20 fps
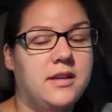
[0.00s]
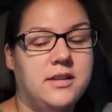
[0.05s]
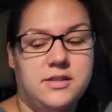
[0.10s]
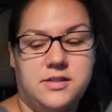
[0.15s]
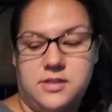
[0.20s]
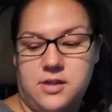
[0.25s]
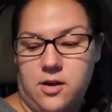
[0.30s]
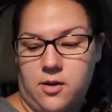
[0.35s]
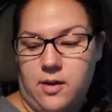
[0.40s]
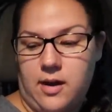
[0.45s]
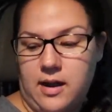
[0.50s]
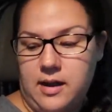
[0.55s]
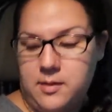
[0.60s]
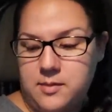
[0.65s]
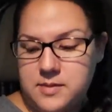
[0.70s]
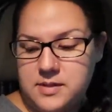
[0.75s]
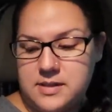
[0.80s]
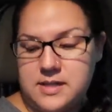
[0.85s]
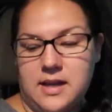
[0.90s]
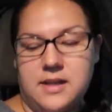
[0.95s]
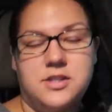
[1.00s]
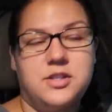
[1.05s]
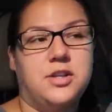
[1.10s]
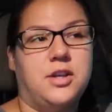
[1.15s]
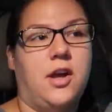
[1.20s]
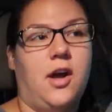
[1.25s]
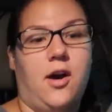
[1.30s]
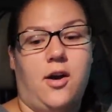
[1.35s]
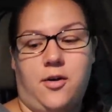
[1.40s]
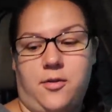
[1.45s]
So I am set to
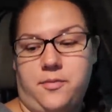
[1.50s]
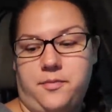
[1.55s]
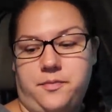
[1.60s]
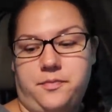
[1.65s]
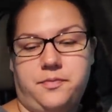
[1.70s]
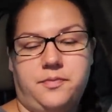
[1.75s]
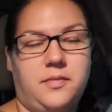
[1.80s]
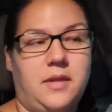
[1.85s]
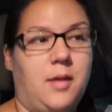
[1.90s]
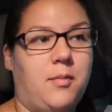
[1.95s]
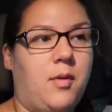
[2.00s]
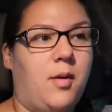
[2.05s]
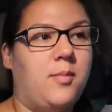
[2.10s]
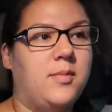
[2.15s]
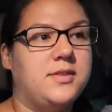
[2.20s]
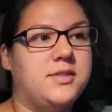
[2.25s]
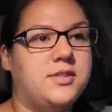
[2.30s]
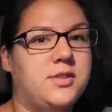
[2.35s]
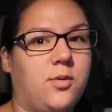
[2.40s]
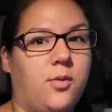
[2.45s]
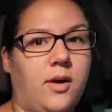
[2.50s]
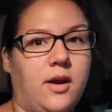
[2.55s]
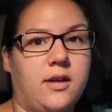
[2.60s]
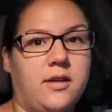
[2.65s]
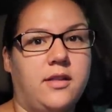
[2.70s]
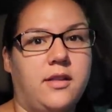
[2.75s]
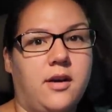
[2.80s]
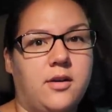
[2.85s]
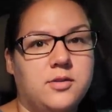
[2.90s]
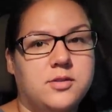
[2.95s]
go. I'm almost to work
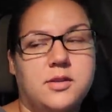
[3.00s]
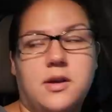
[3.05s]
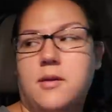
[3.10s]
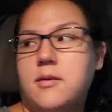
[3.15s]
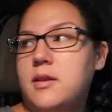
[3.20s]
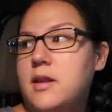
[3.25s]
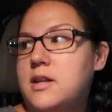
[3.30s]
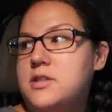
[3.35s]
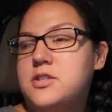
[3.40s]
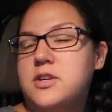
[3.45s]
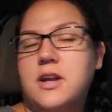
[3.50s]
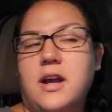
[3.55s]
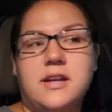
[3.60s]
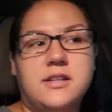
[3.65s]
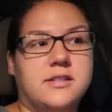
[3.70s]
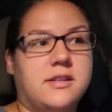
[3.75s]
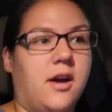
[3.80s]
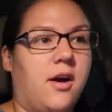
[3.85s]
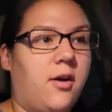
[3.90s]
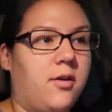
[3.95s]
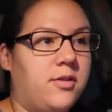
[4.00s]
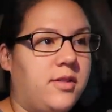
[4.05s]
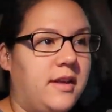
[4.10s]
though, so I'll let you guys go.